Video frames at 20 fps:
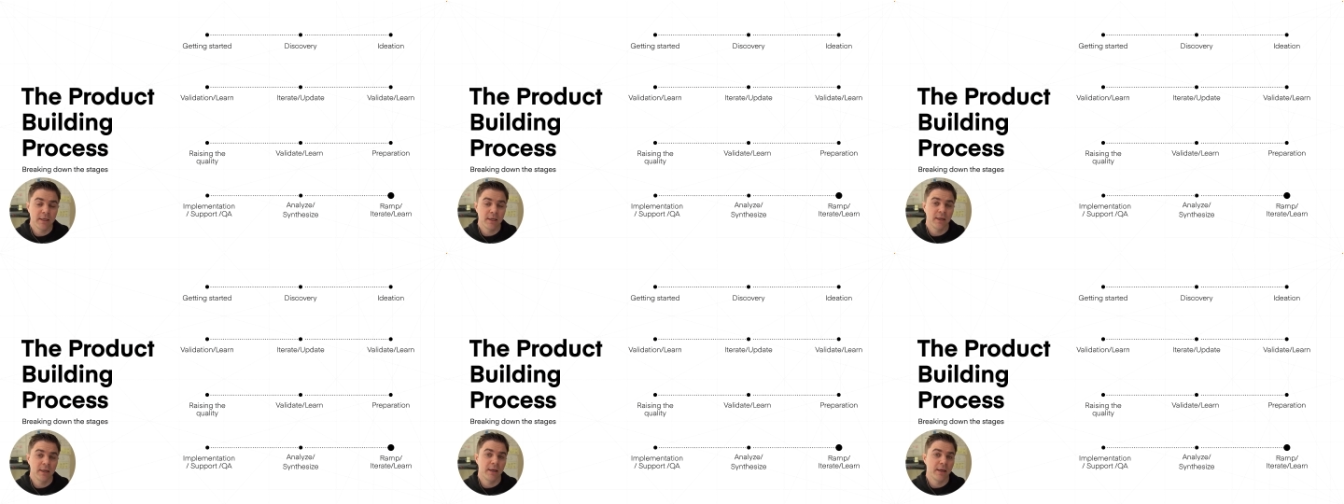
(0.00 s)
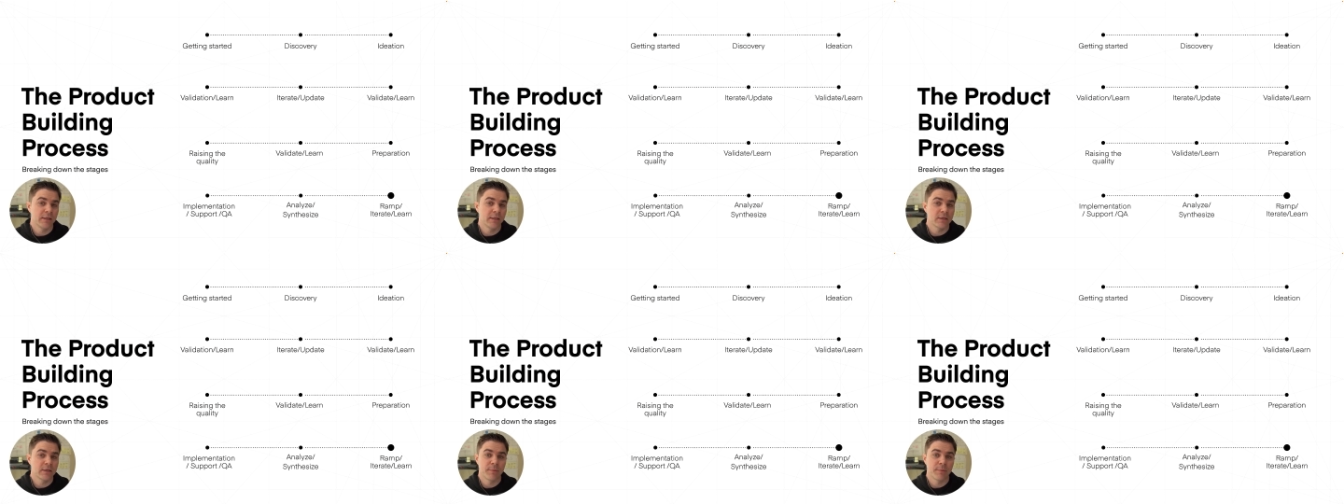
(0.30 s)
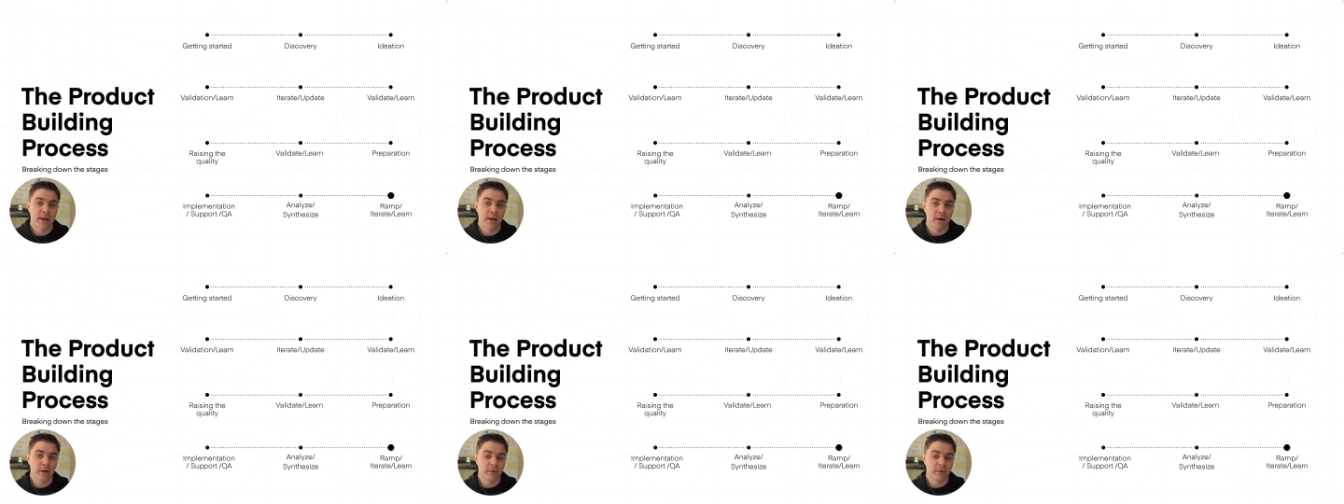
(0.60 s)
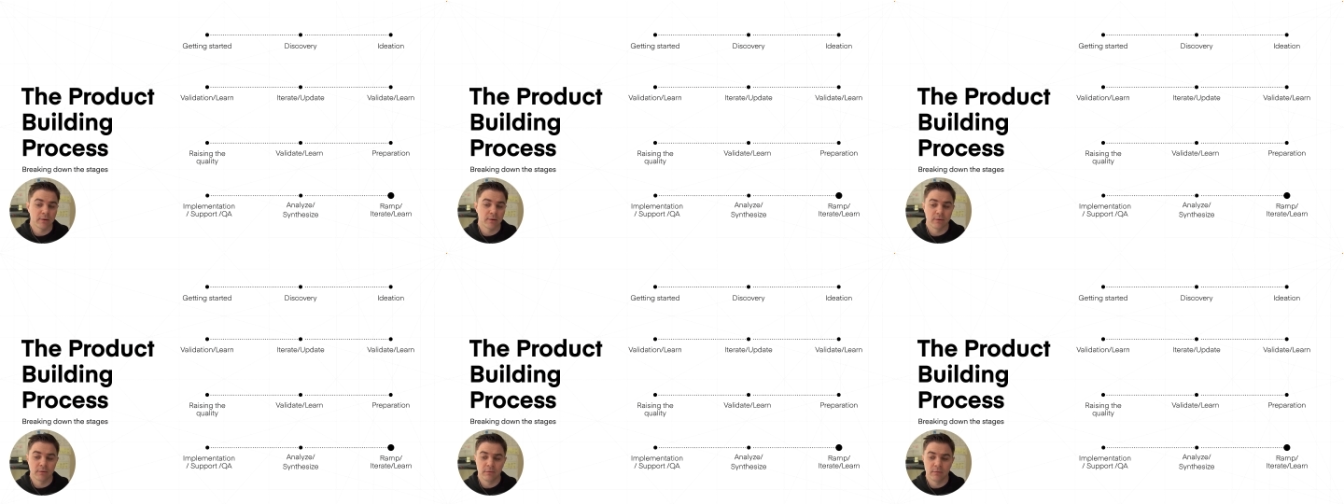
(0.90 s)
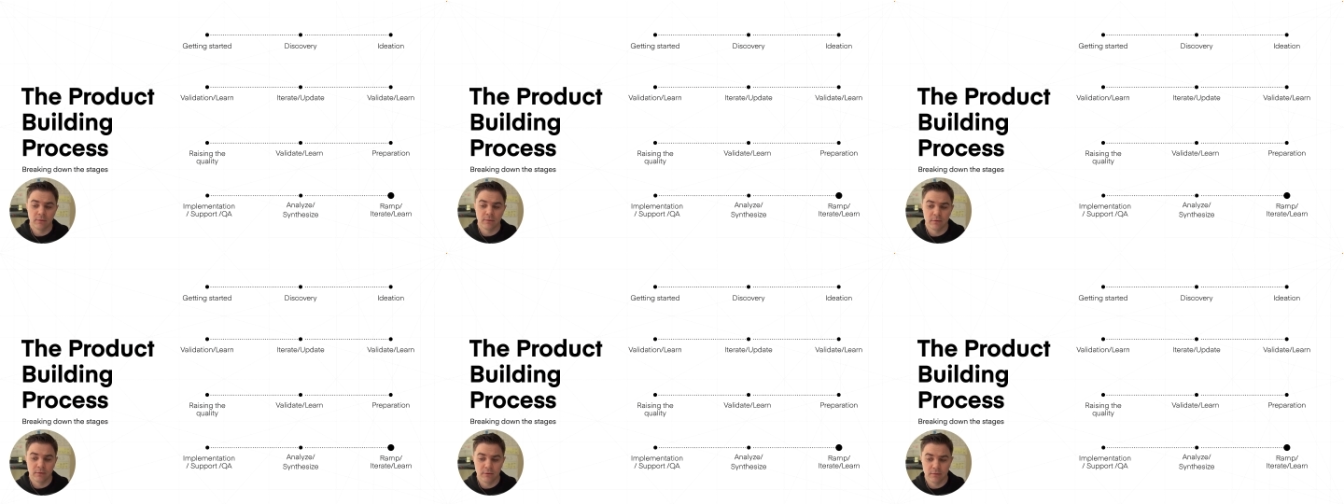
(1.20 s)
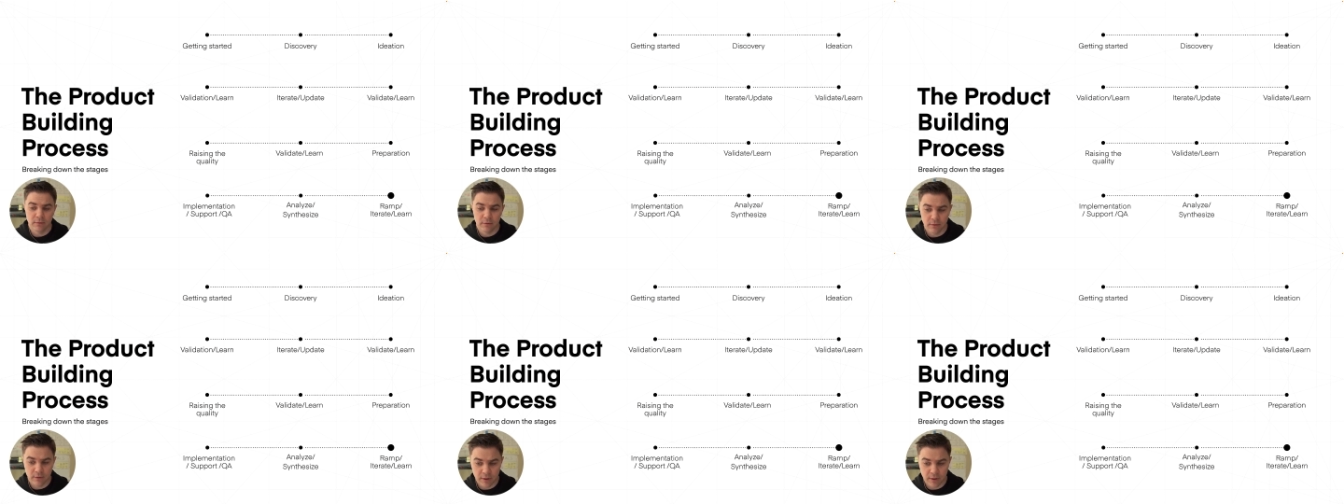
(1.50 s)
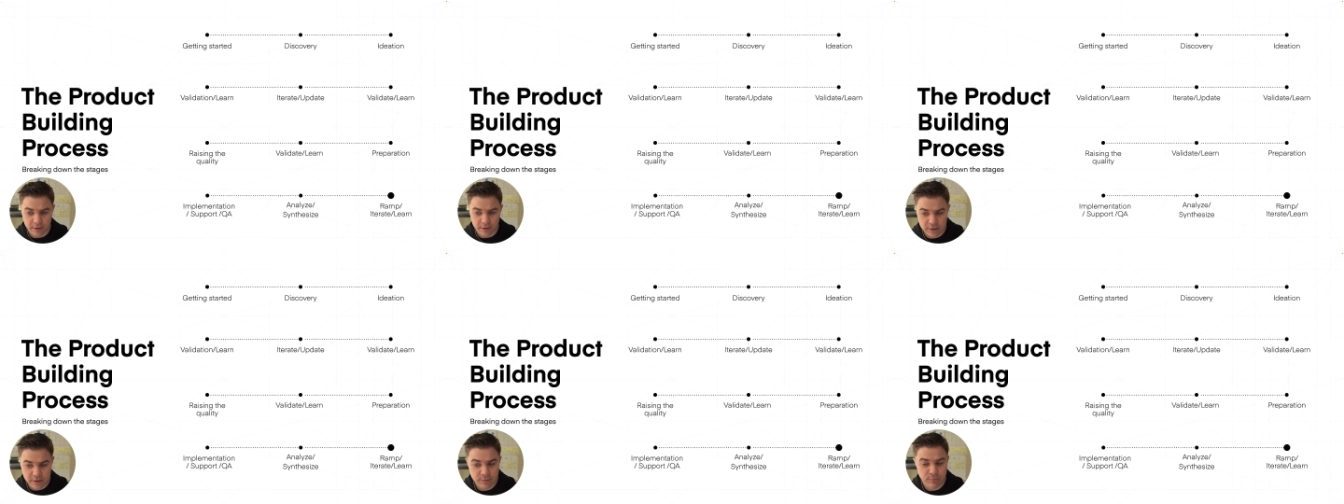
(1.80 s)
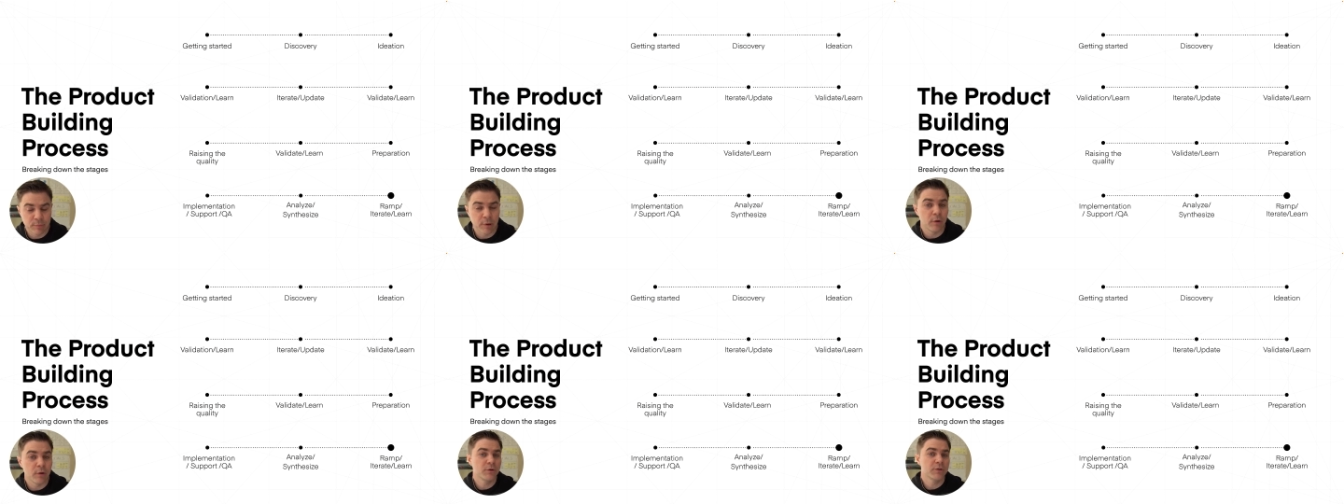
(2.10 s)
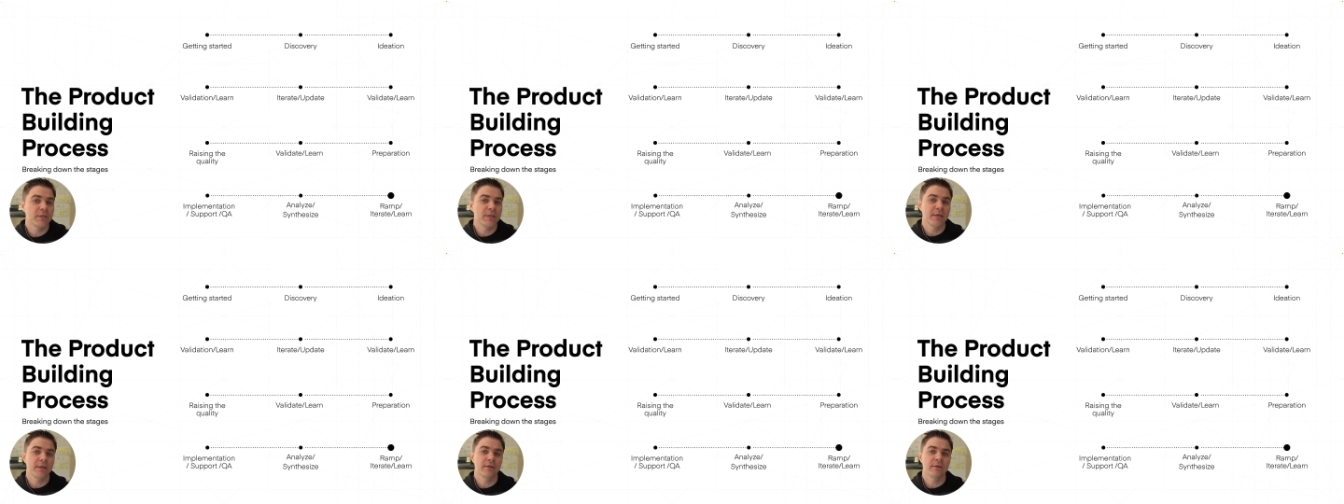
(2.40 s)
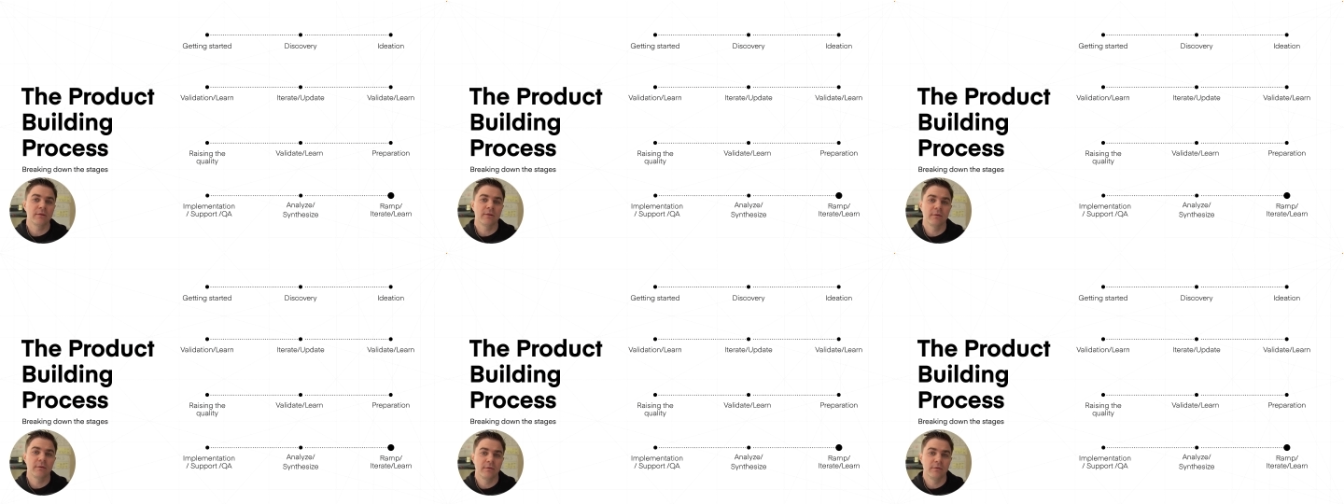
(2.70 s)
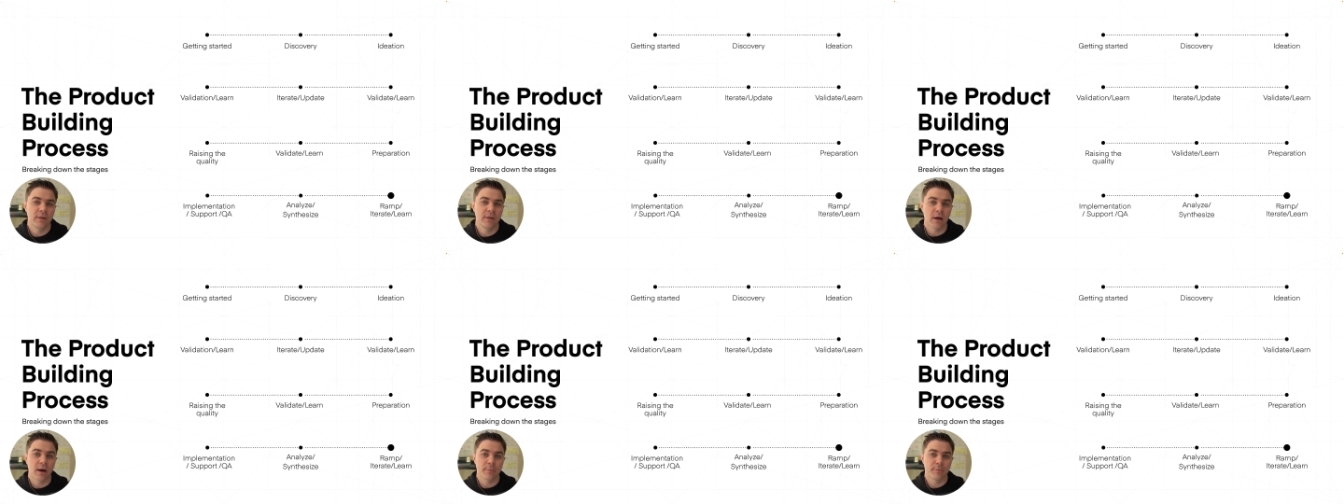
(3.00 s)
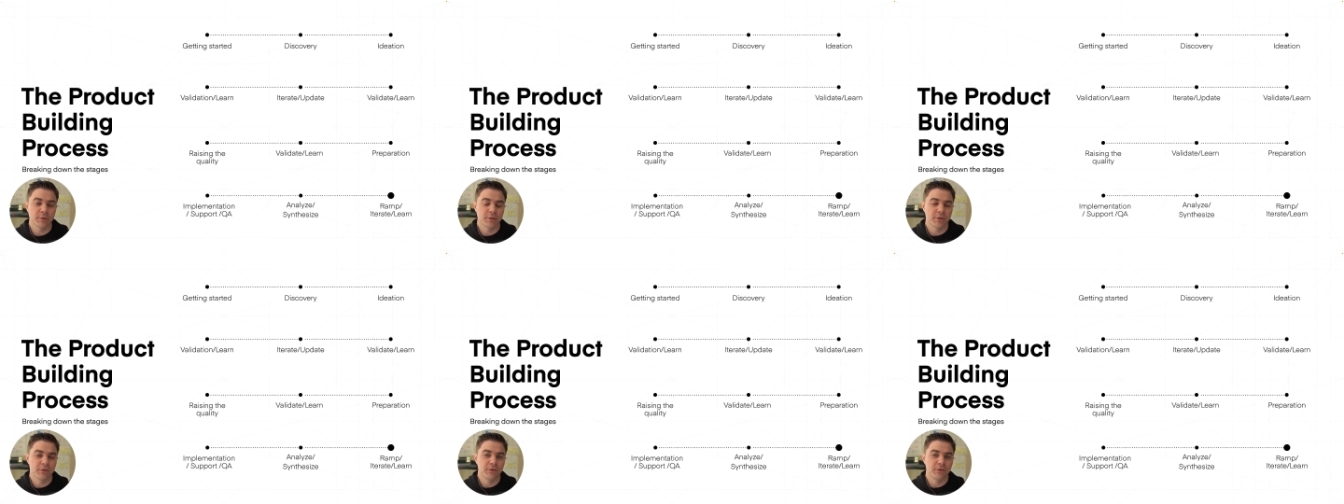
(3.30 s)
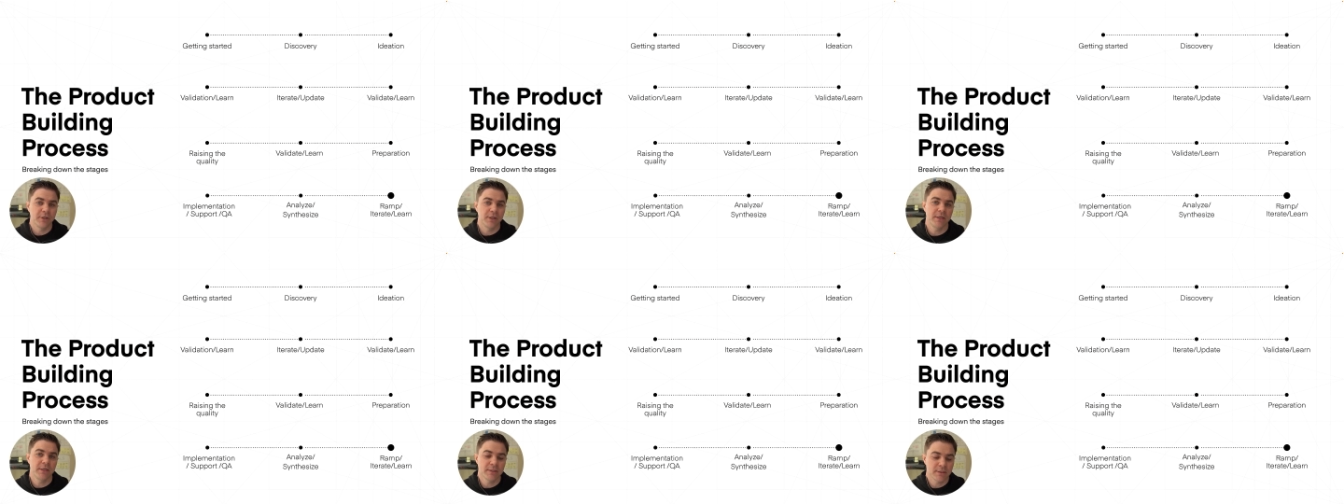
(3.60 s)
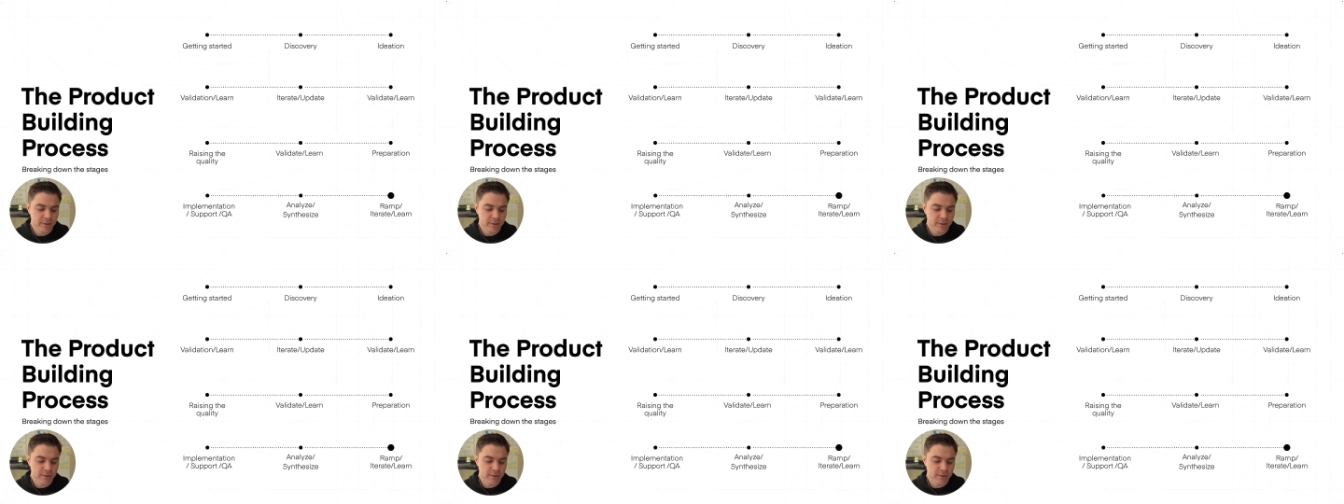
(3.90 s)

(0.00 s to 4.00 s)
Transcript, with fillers: It's about exposing the opportunities